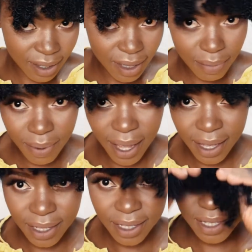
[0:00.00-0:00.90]

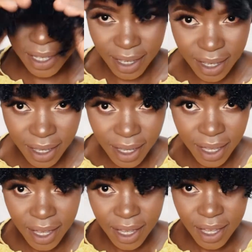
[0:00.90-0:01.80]
bangs.
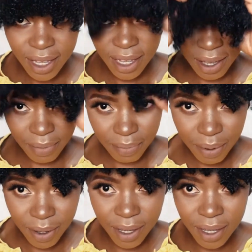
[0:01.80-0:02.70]
Yep.
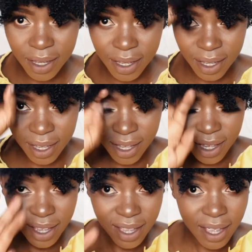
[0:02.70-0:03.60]

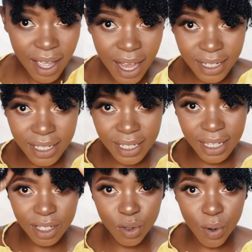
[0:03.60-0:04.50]

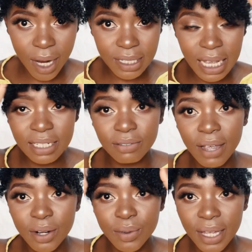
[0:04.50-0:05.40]
Until you are
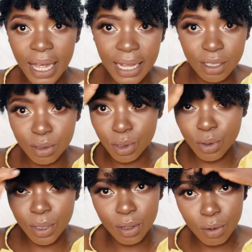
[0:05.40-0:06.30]
satisfied with the kind of look
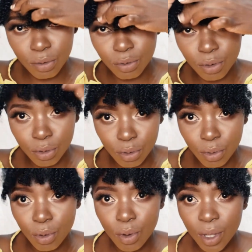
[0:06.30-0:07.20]
you wanna go for.
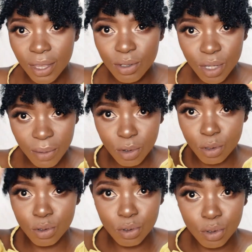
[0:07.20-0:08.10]
So that's what I'm
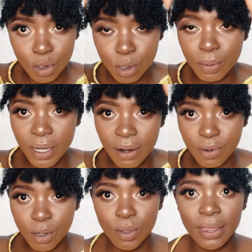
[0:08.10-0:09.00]
going to do. Just play
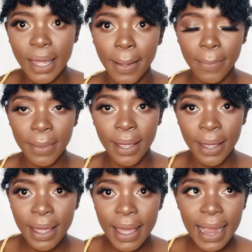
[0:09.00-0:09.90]
around with them.
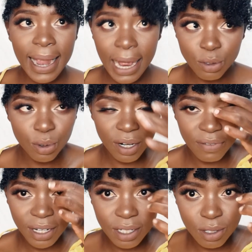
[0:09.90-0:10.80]
Cut
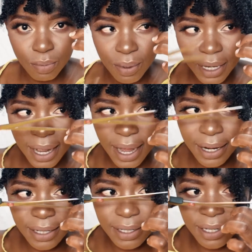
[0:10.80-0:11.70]
whatever needs to be
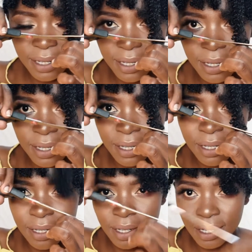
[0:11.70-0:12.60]
cut.
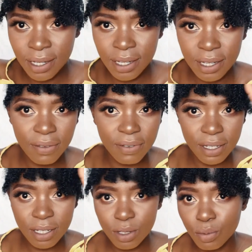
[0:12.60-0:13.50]
If
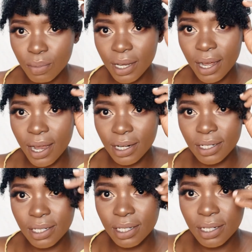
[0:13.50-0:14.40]
it needs to be cut.